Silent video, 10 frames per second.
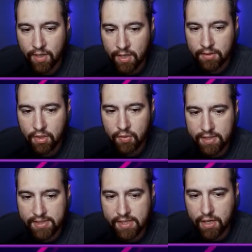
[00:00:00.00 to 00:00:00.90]
The only
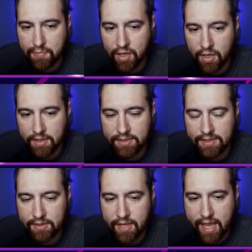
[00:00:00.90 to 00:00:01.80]
scary part is that
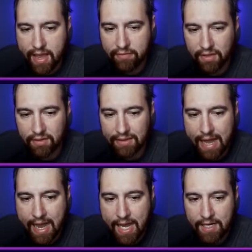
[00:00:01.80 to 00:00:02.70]
they have a
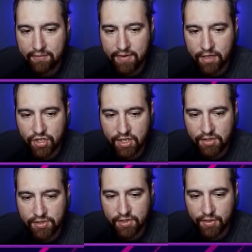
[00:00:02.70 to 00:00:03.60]
lot of energy,
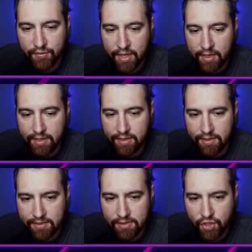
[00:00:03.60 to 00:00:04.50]
so in this
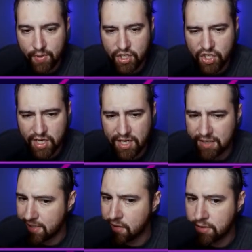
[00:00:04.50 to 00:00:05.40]
situation here, I
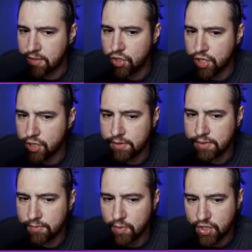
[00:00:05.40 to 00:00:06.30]
think I'm going to shield, which I